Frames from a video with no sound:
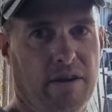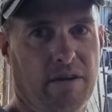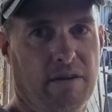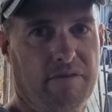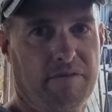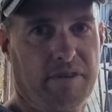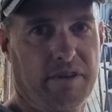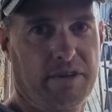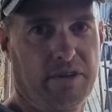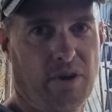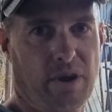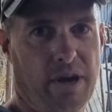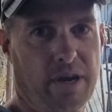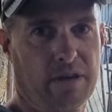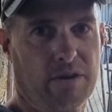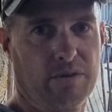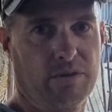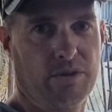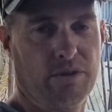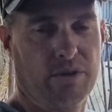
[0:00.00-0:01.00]
of the
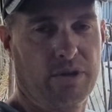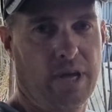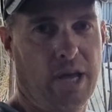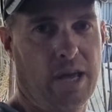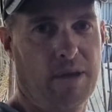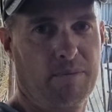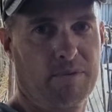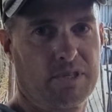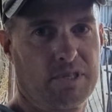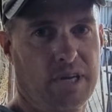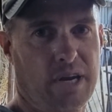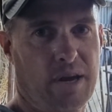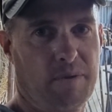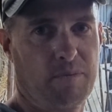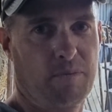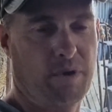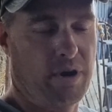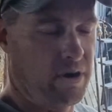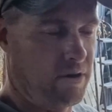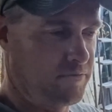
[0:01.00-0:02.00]
diagonal ute camper
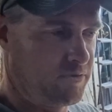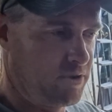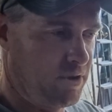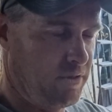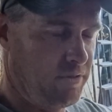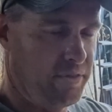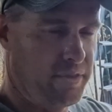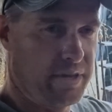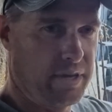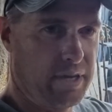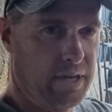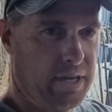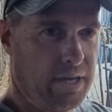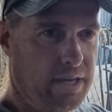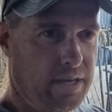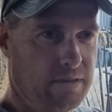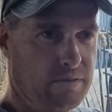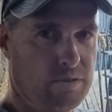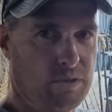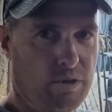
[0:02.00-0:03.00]
setup where I've got
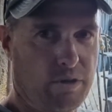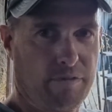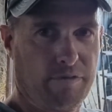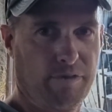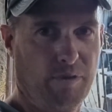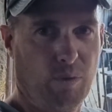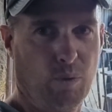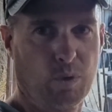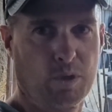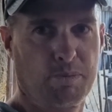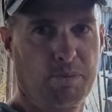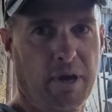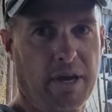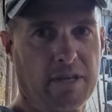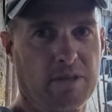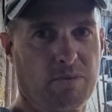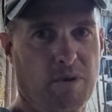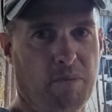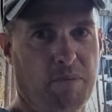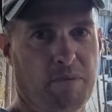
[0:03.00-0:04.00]
the sort of floor
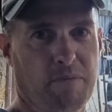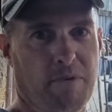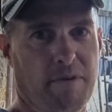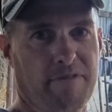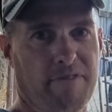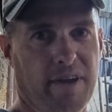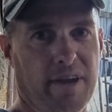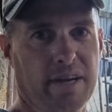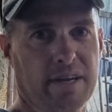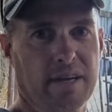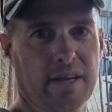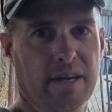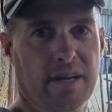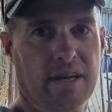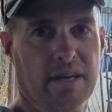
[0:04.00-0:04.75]
space where I put my feet.